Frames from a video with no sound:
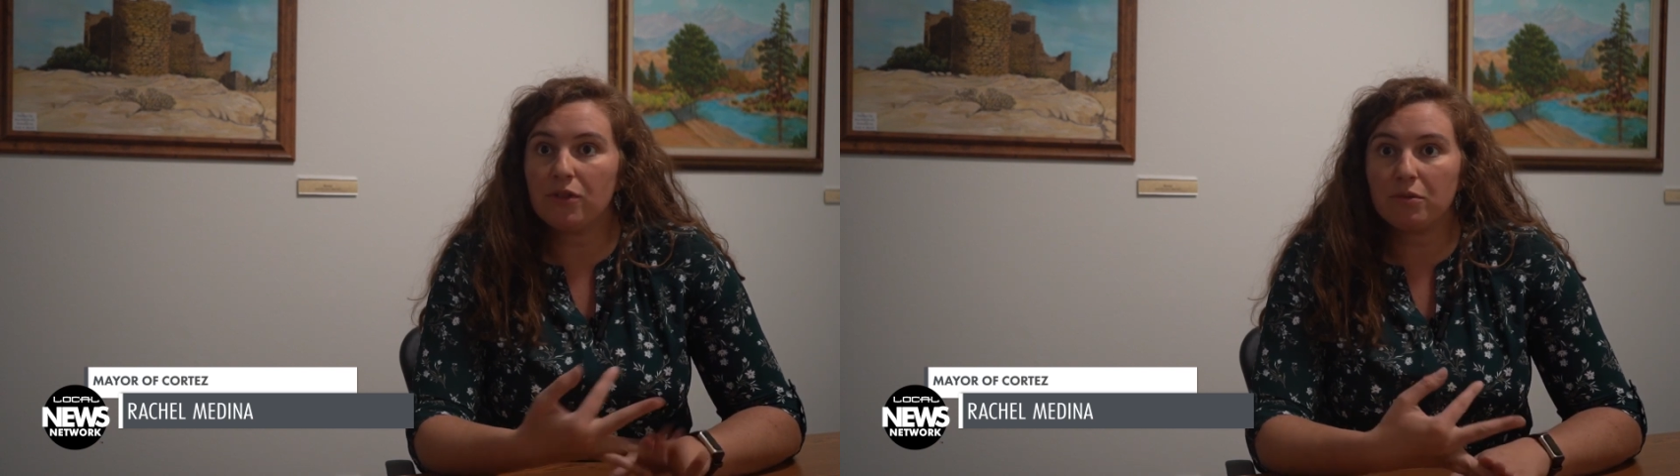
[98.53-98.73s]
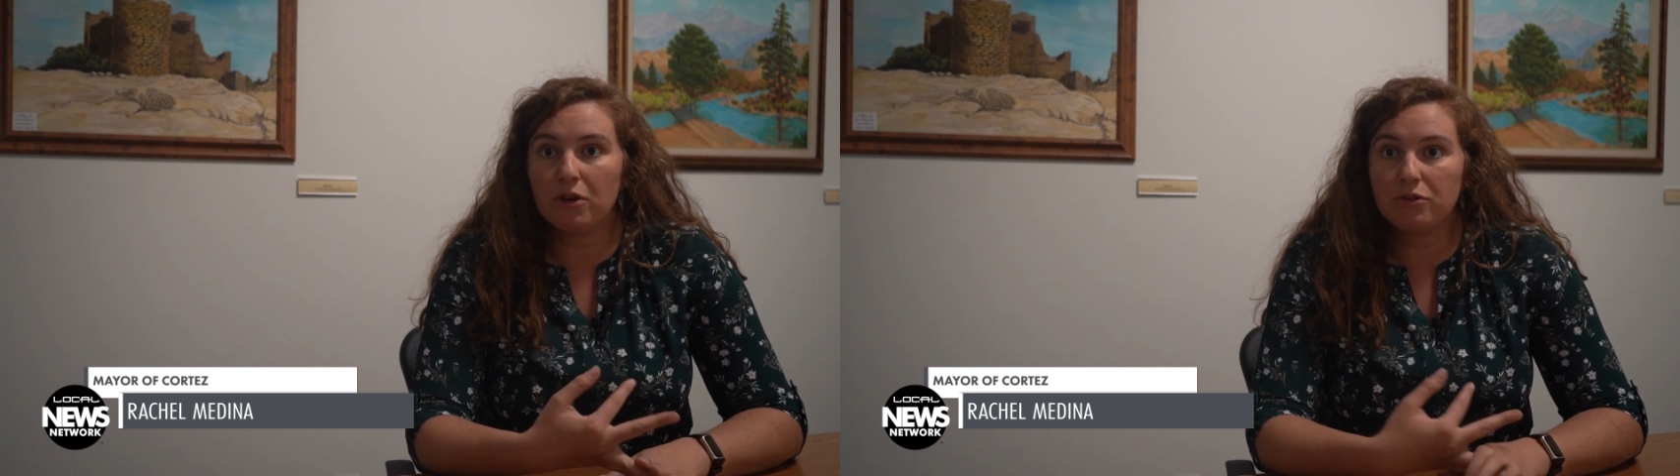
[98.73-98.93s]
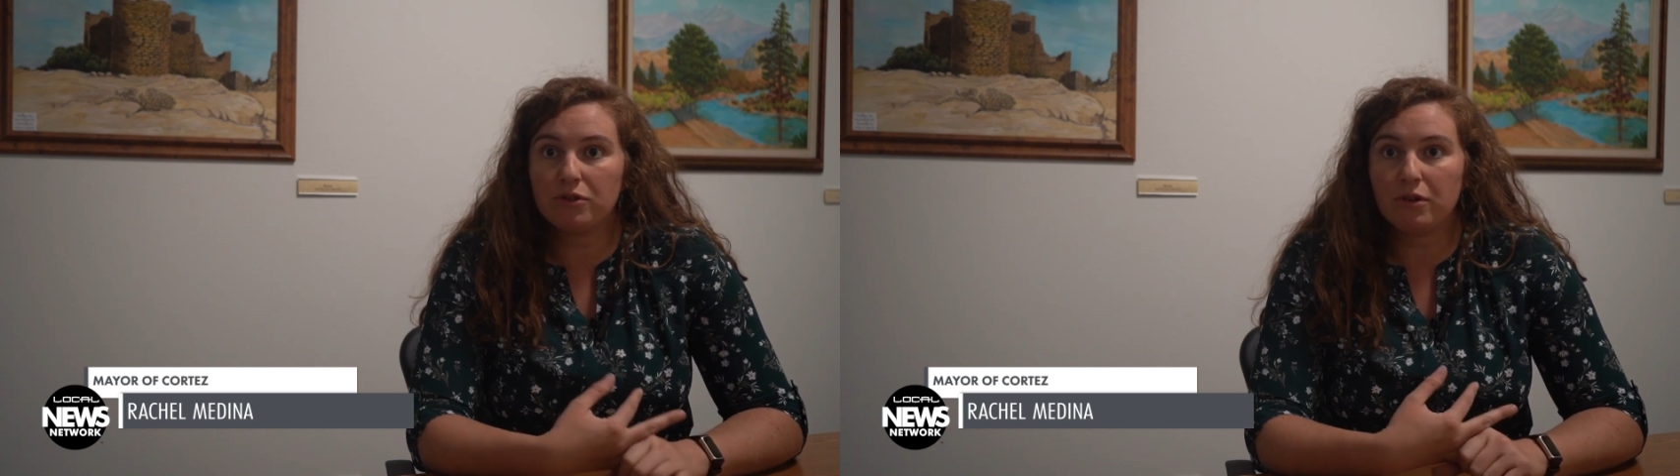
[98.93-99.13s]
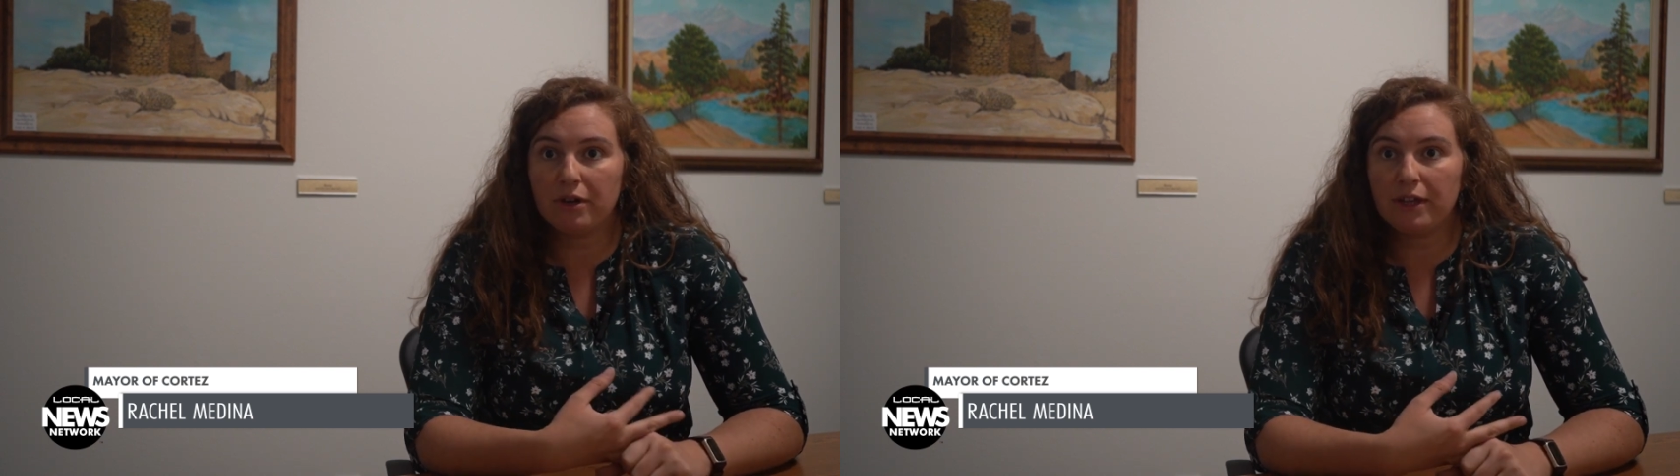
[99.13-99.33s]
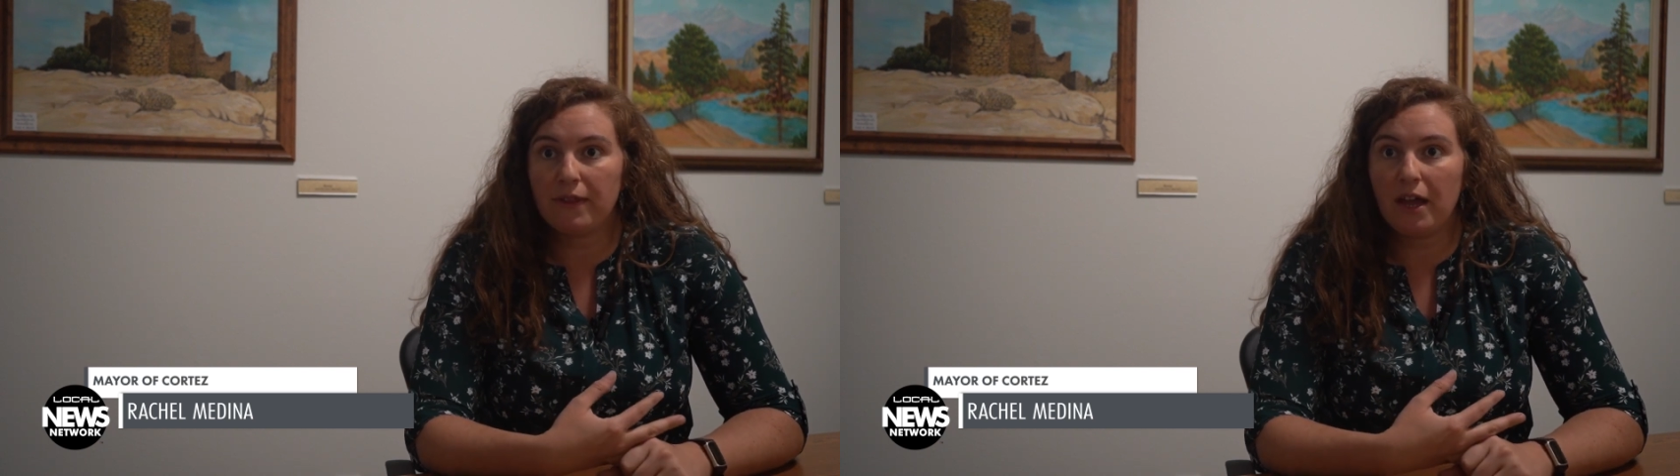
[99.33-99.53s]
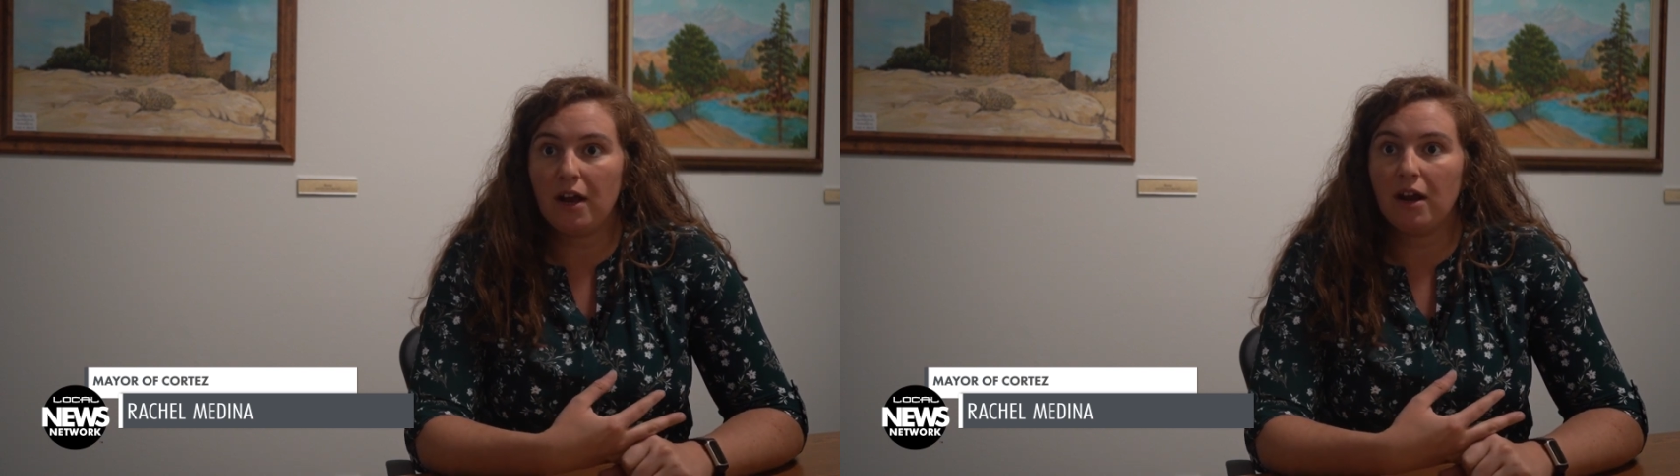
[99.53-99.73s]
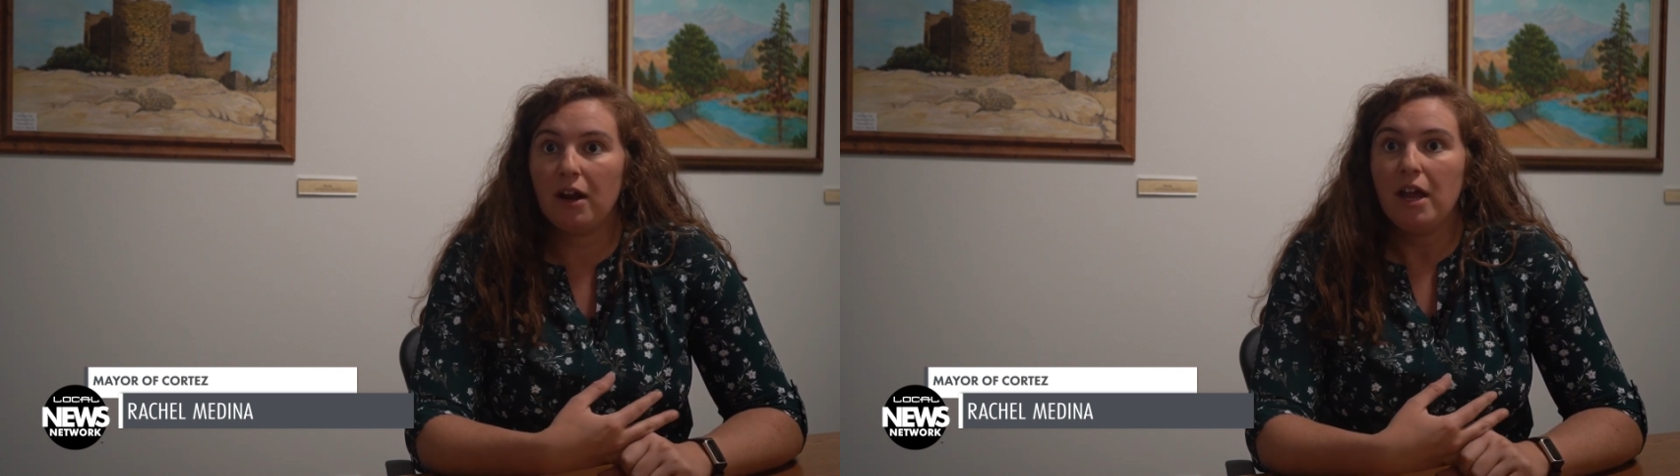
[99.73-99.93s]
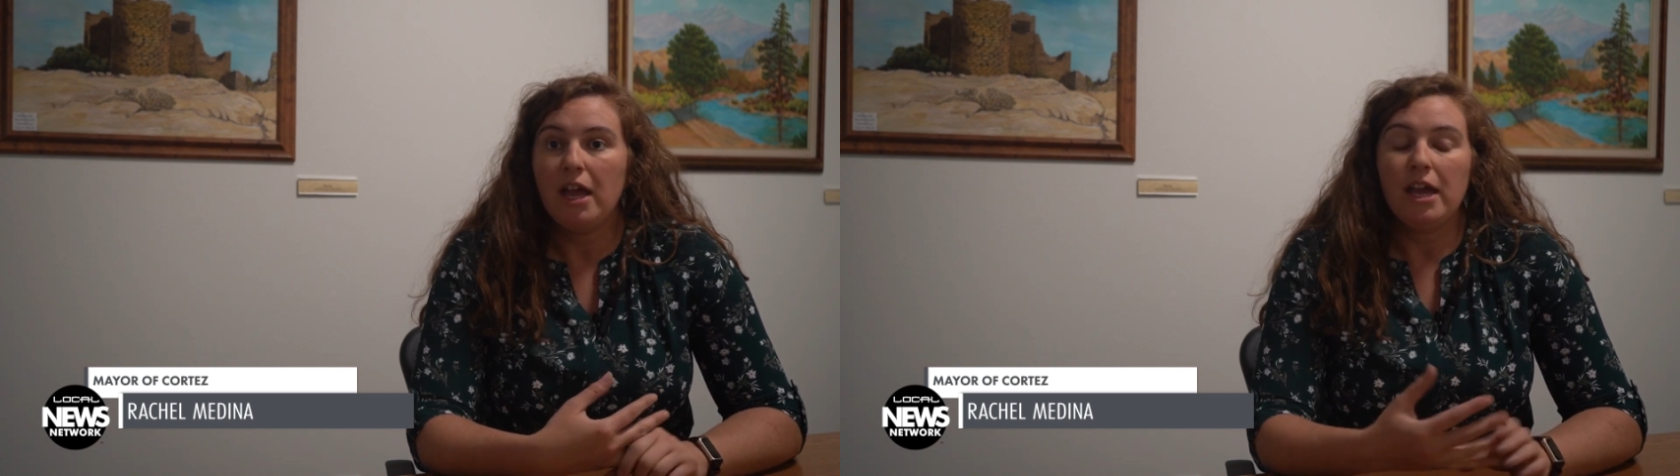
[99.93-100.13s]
the roads are already there.